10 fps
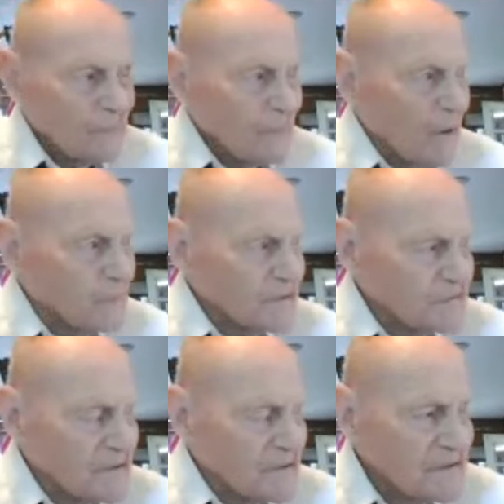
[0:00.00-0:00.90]

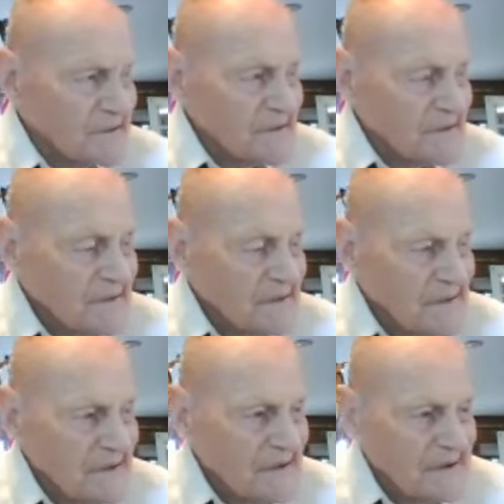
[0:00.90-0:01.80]
Robin.
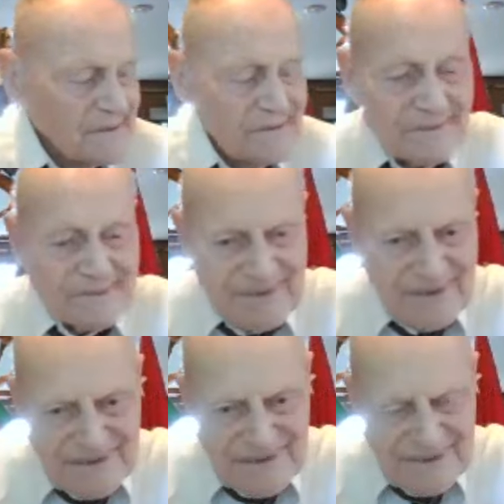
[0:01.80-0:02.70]
I'm
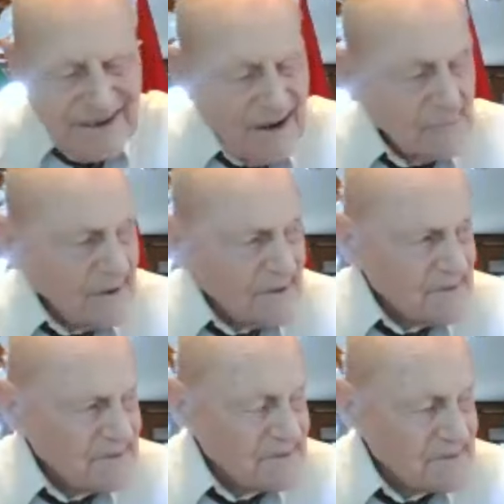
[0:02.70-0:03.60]
not.
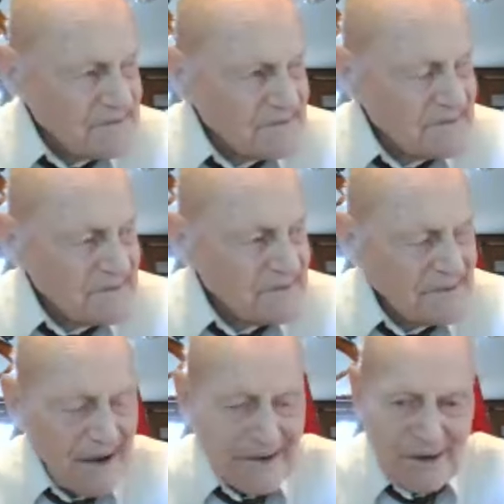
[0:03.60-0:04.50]

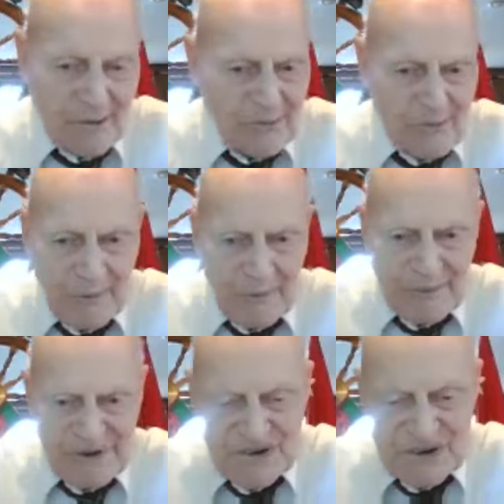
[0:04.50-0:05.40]
I don't.
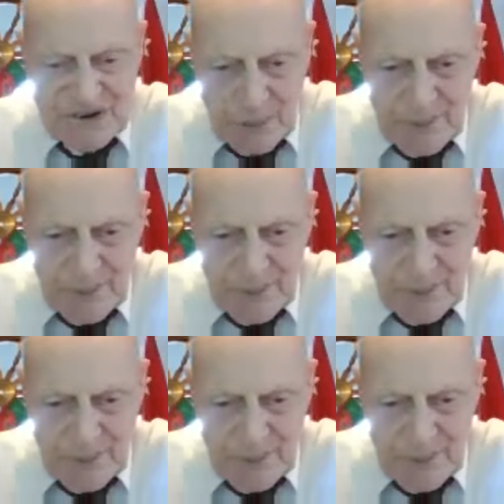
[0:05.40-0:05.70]
Robin, is this